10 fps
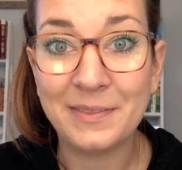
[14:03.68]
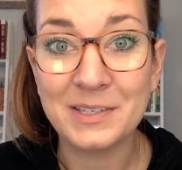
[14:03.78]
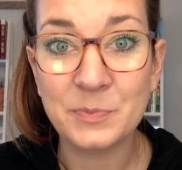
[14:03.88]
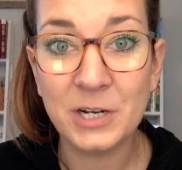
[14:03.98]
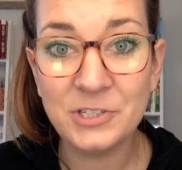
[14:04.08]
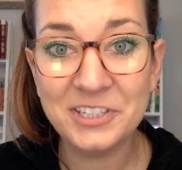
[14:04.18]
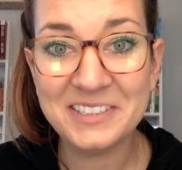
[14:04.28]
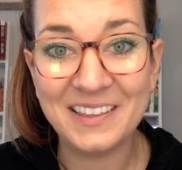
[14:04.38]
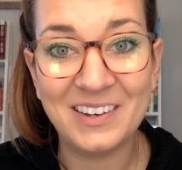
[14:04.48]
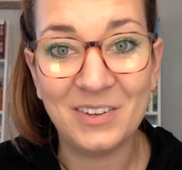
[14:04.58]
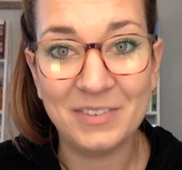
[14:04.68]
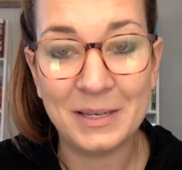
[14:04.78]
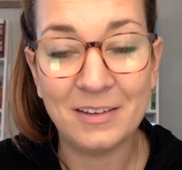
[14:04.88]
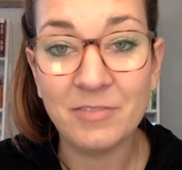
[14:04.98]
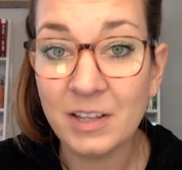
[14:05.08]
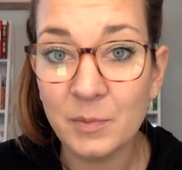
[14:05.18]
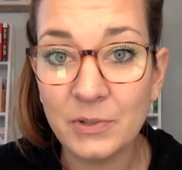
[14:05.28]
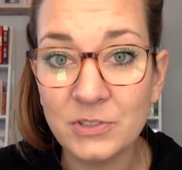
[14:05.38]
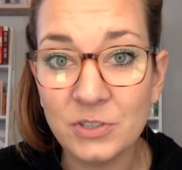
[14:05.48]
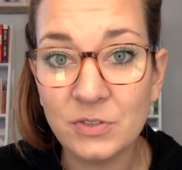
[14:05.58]
on this project, and then I'll be
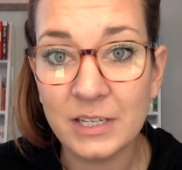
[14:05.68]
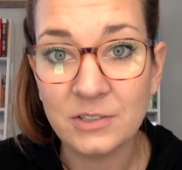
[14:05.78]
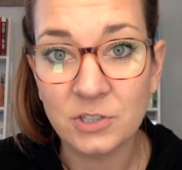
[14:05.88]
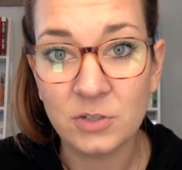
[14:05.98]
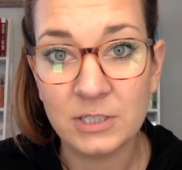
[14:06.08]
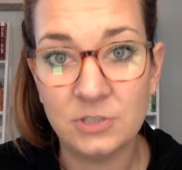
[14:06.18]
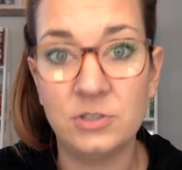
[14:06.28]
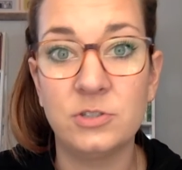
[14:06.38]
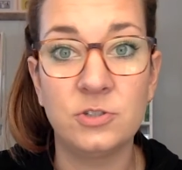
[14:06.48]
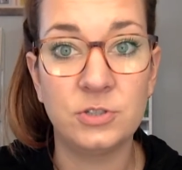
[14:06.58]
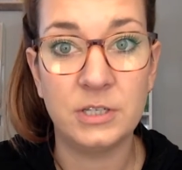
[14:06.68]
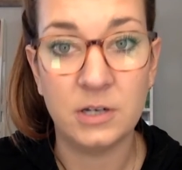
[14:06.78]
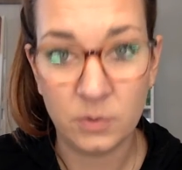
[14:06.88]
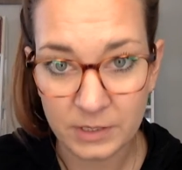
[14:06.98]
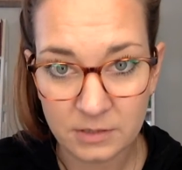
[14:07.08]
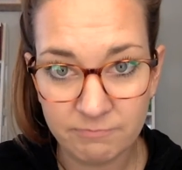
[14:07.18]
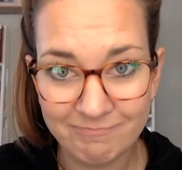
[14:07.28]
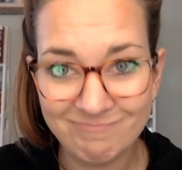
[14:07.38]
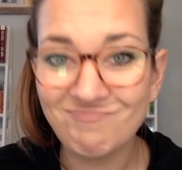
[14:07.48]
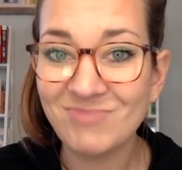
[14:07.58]
available to you to answer questions just like always.
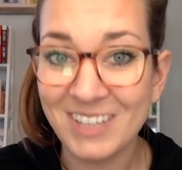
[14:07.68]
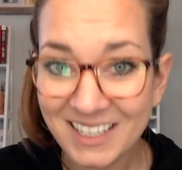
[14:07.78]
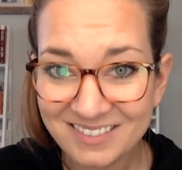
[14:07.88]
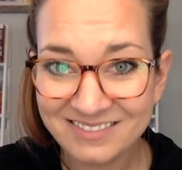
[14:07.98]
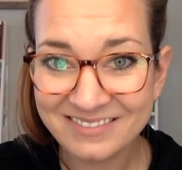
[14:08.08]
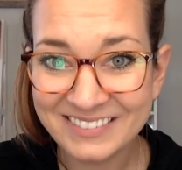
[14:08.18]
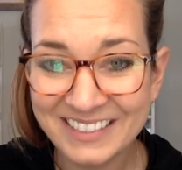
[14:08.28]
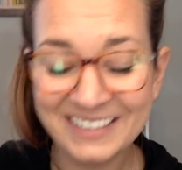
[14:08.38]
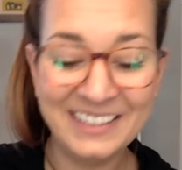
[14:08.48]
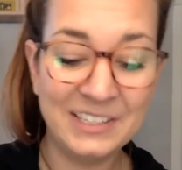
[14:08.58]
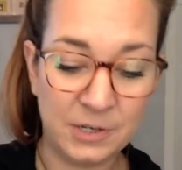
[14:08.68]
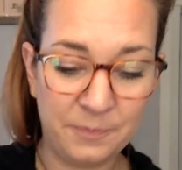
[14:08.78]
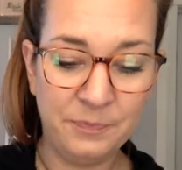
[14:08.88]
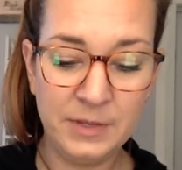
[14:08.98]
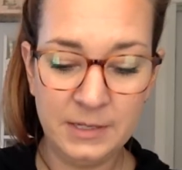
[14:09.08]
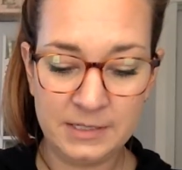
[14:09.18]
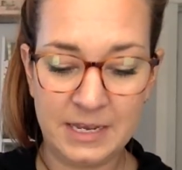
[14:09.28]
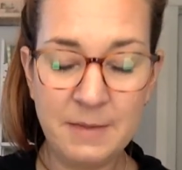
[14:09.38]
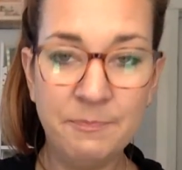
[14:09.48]
Okay? So today